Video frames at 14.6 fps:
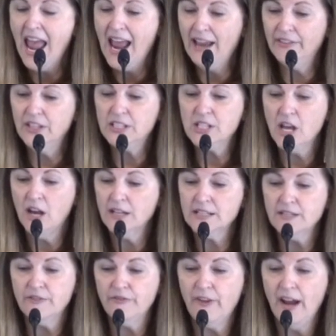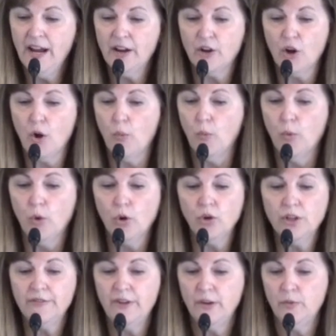And the tongue is a fire, a
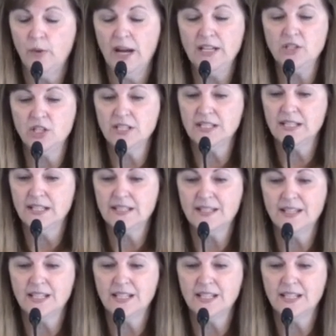world of unrighteousness.